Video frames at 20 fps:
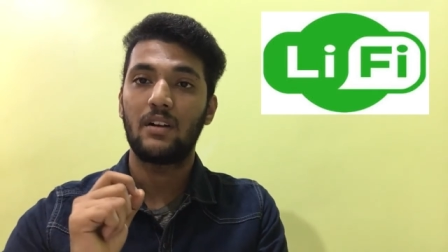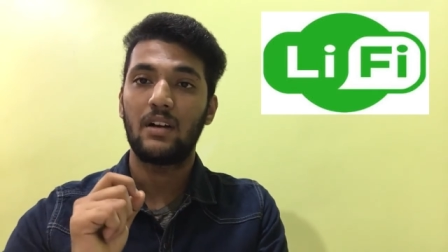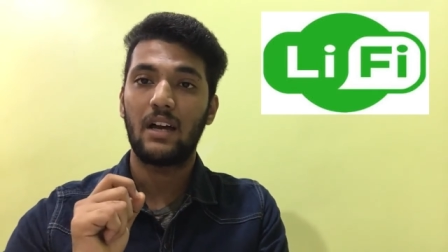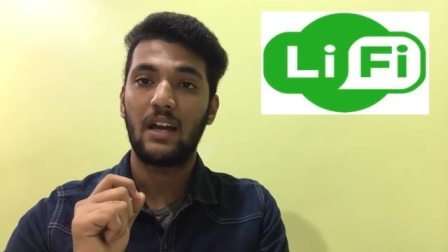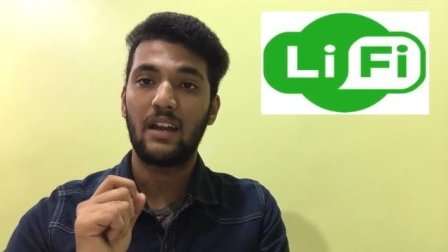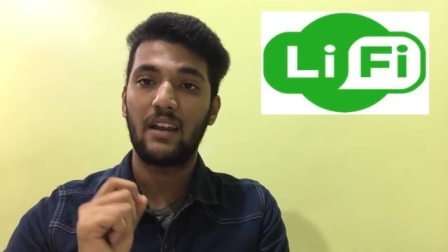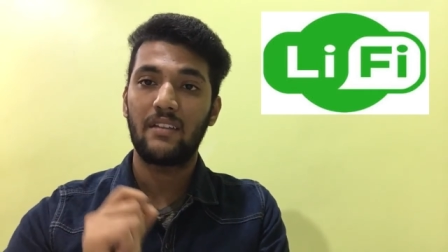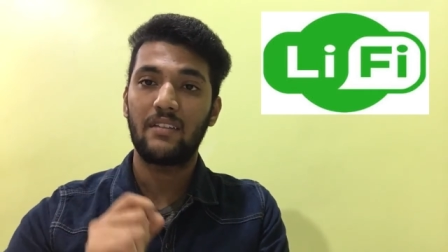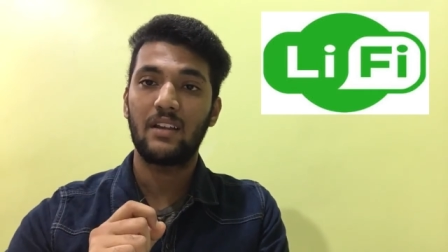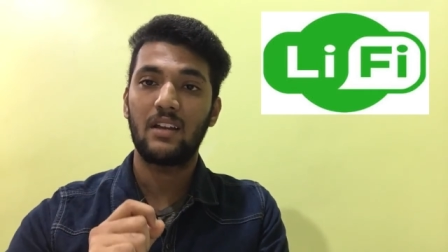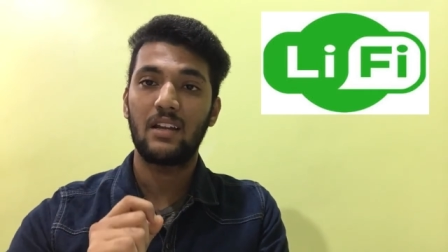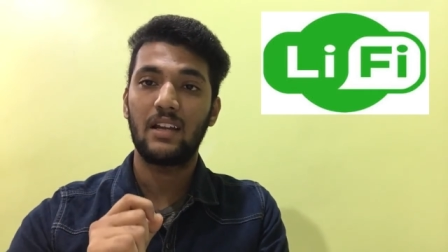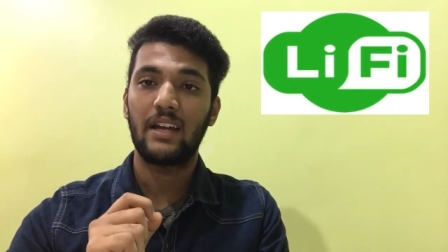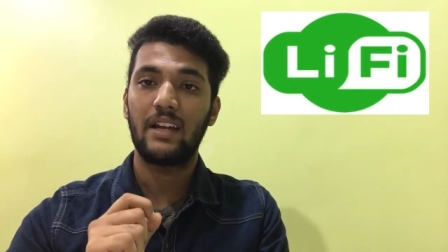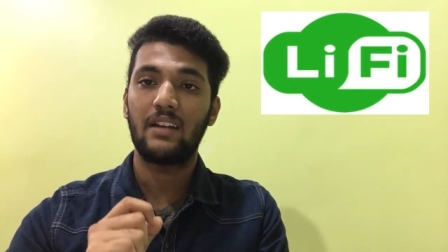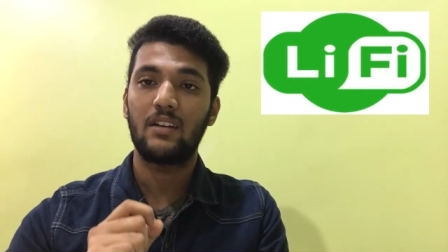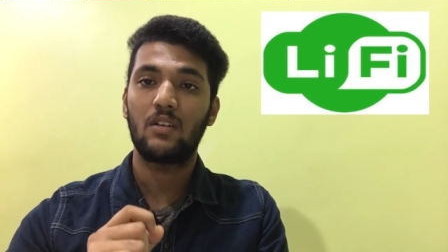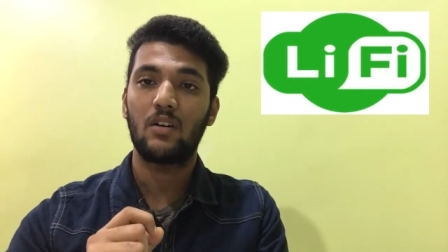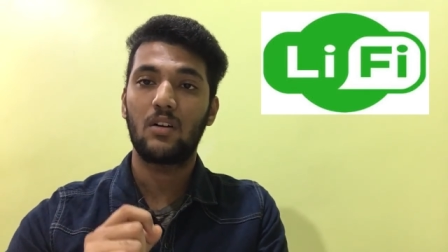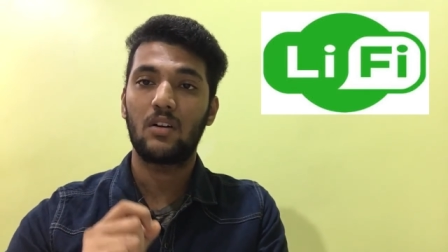another
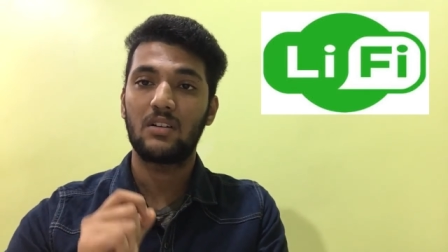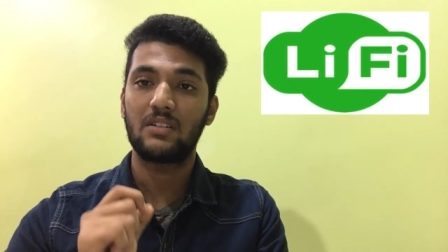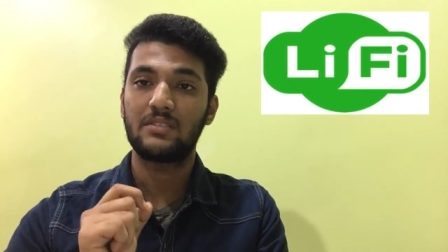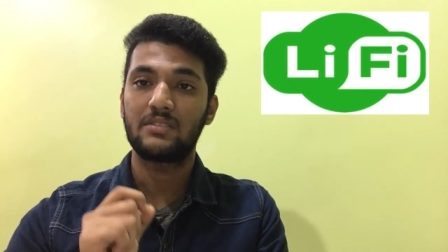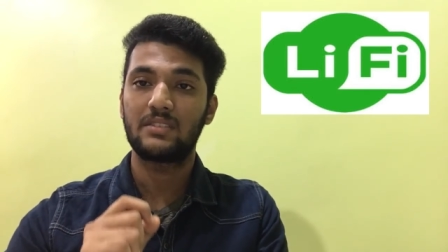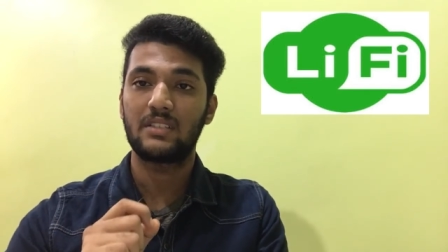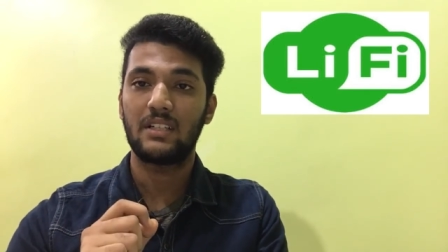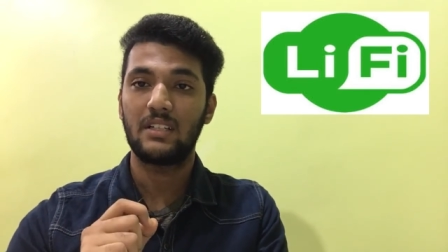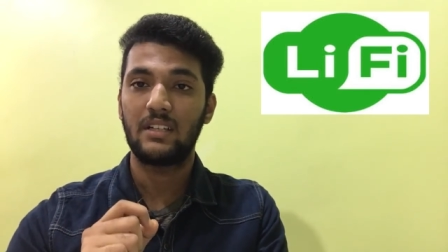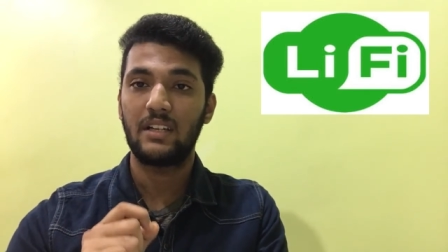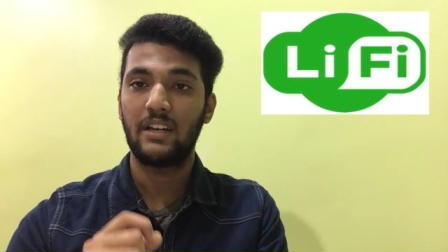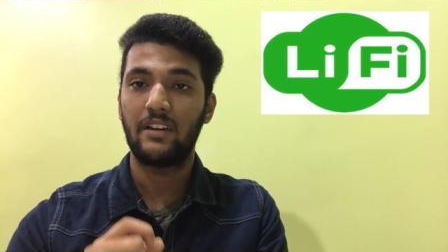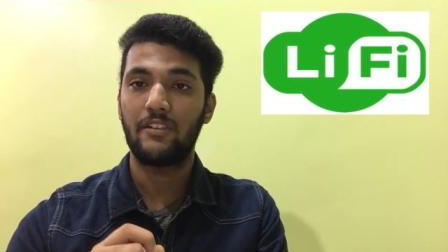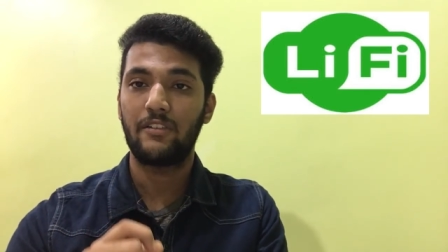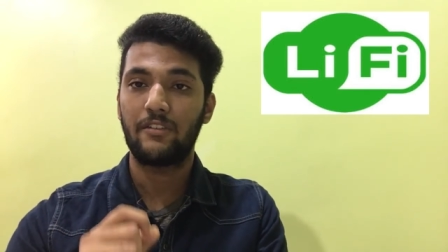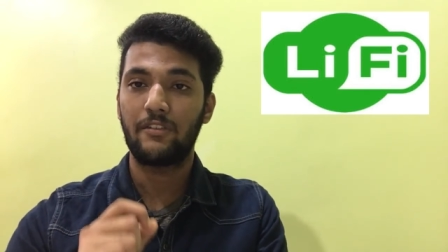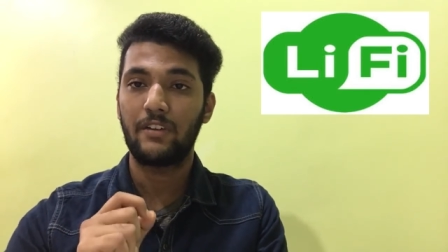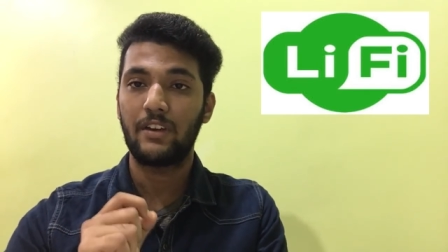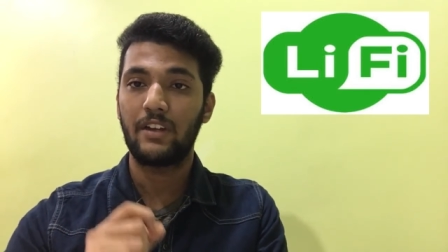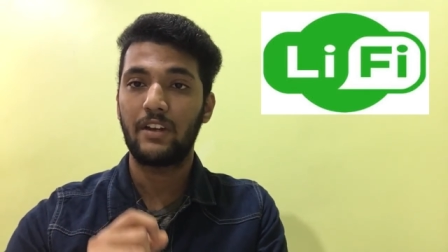light or sun
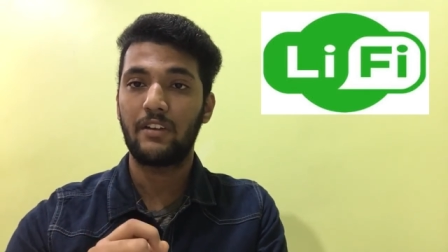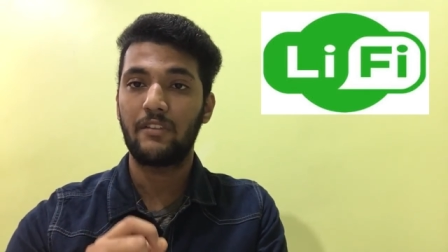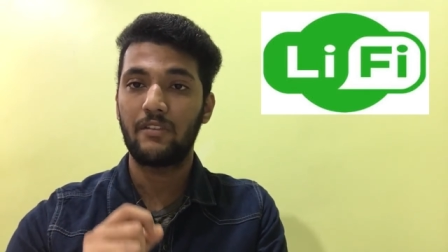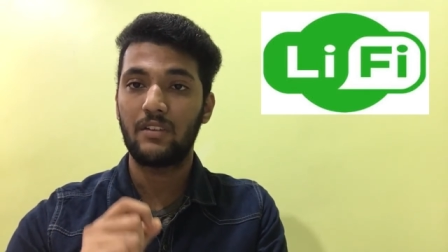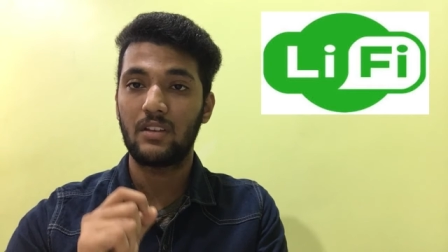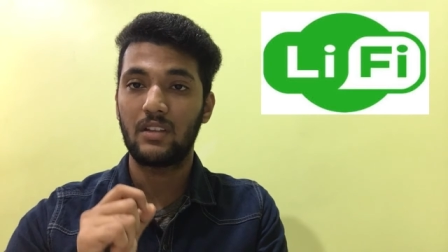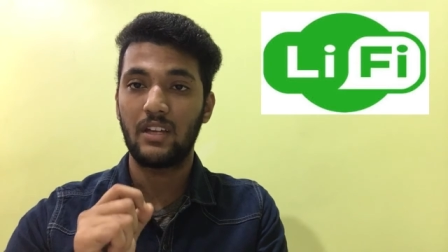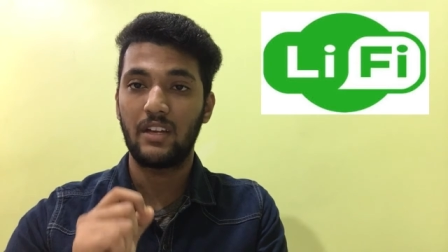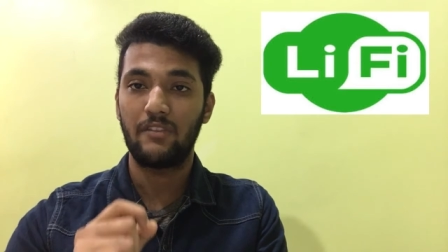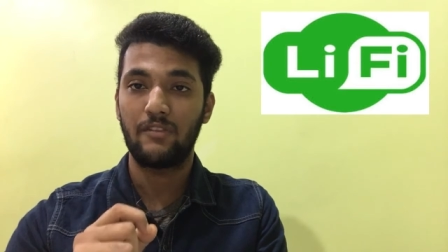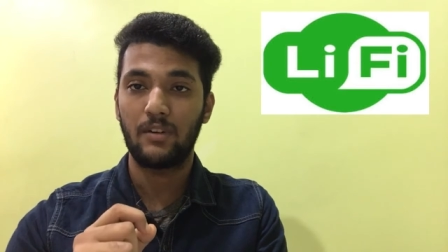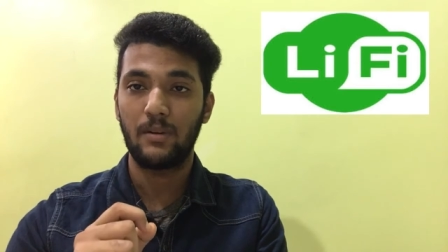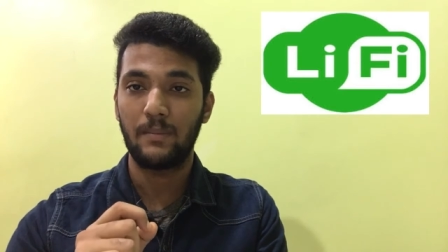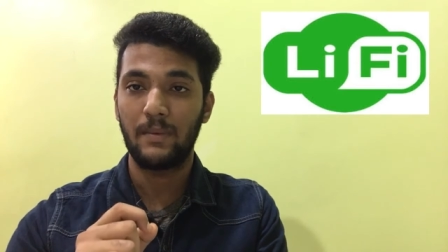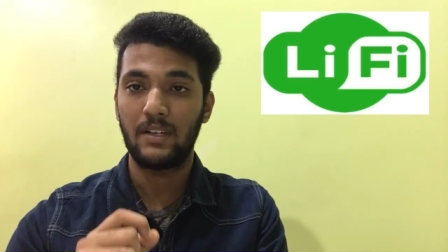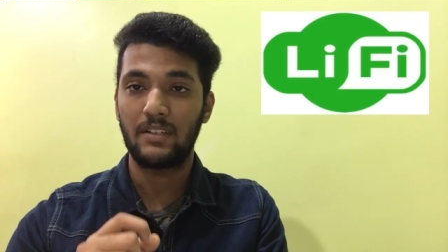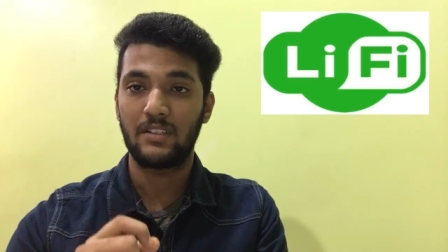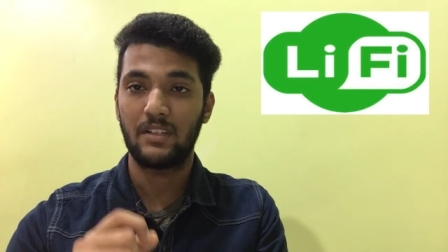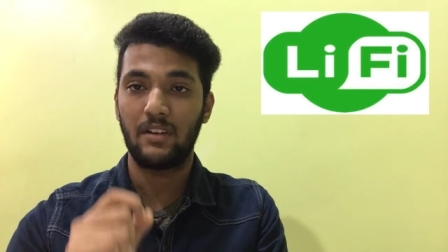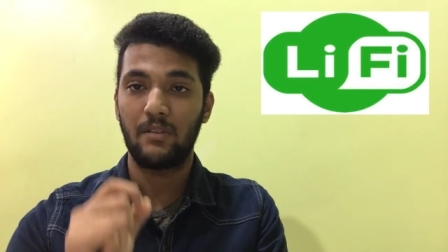interfering with the
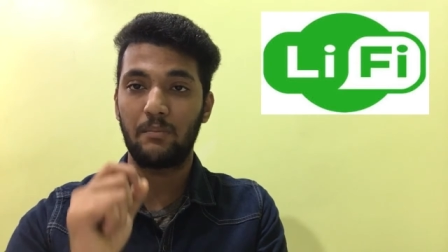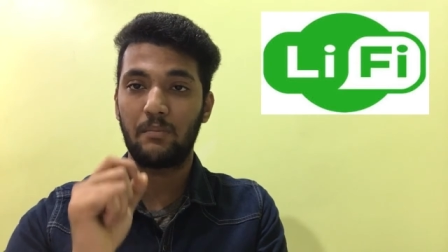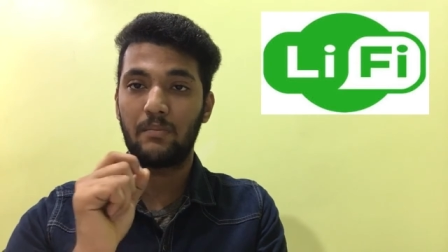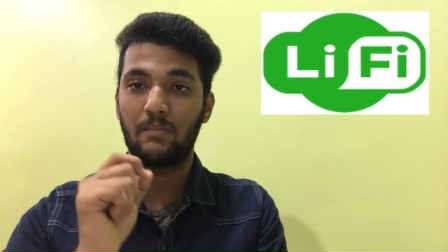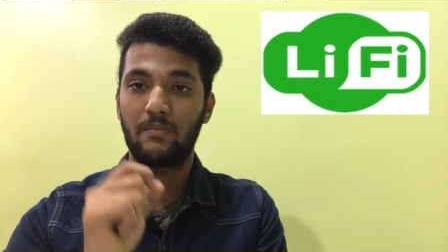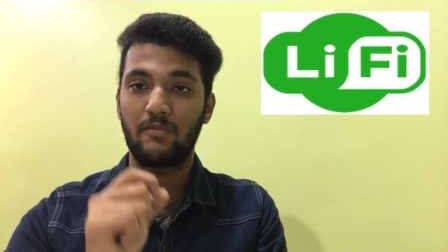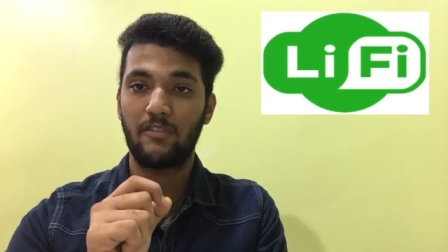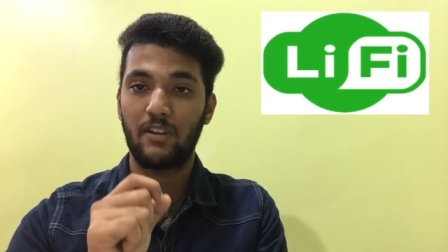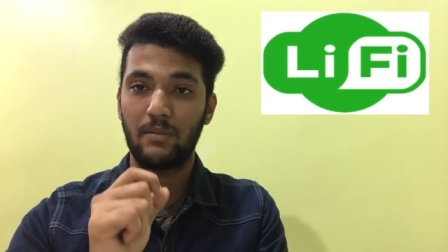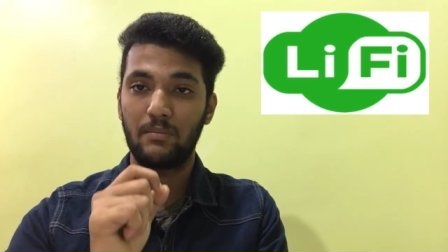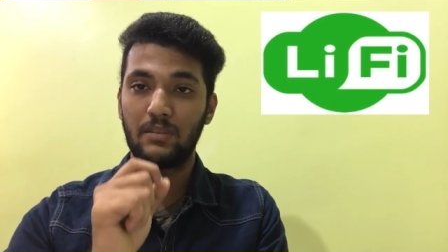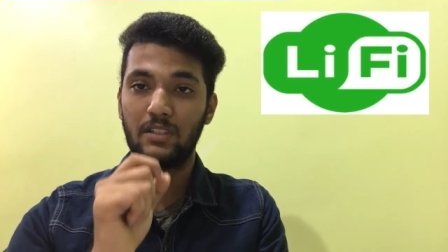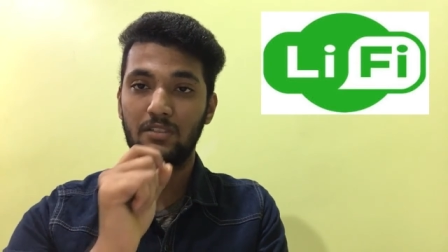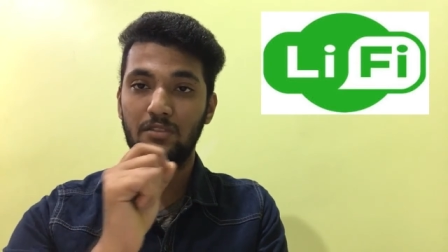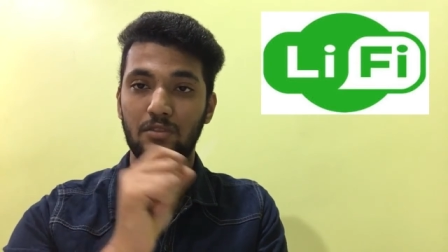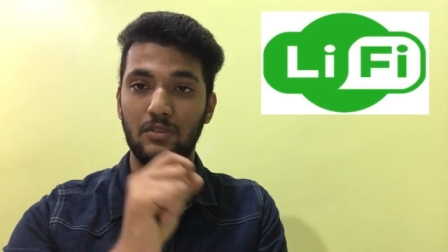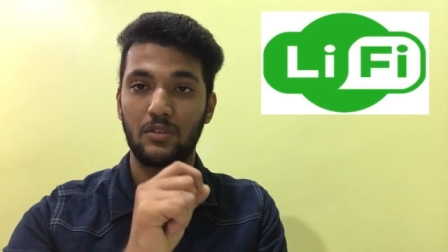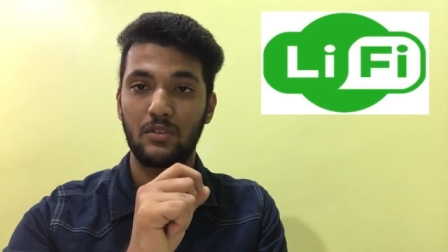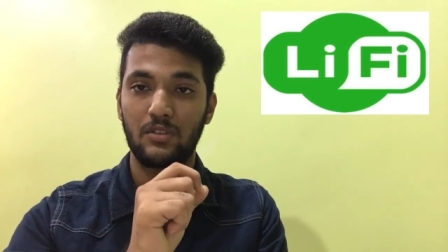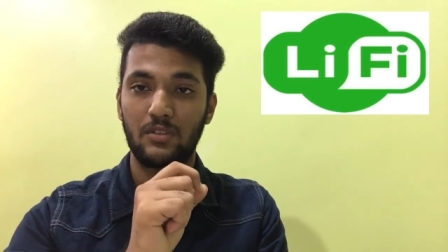information from the
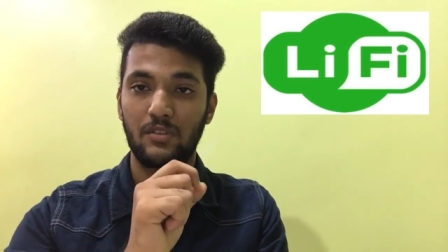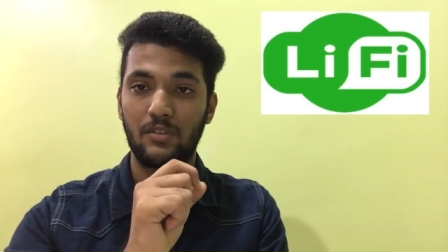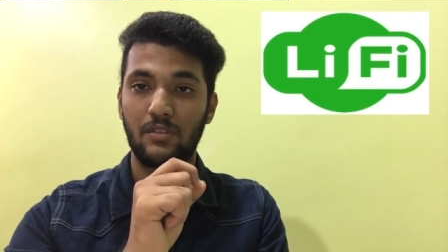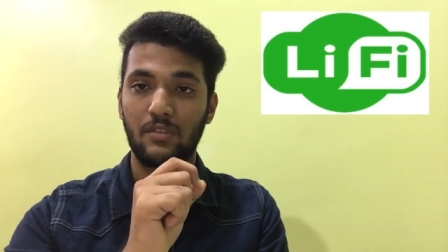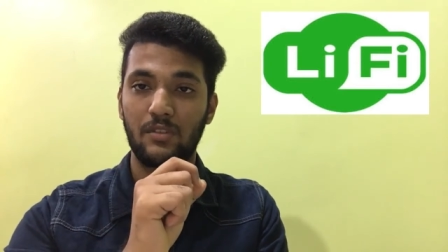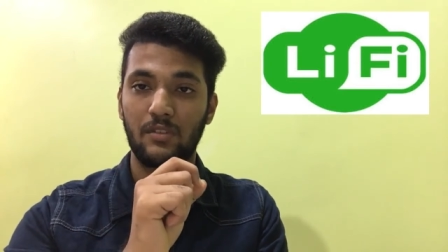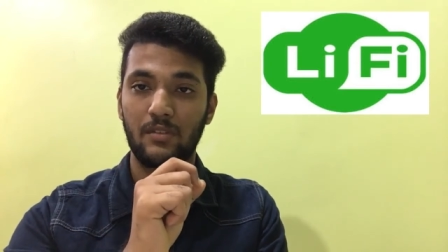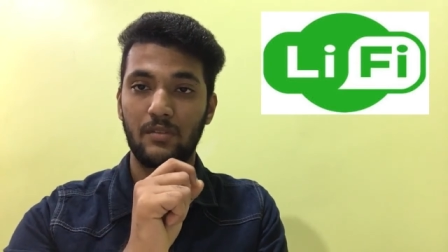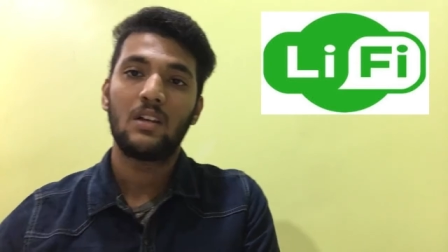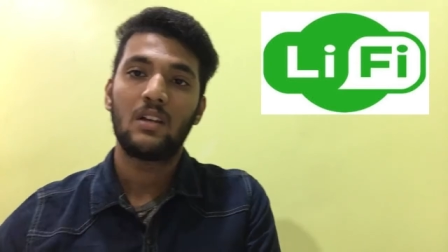source.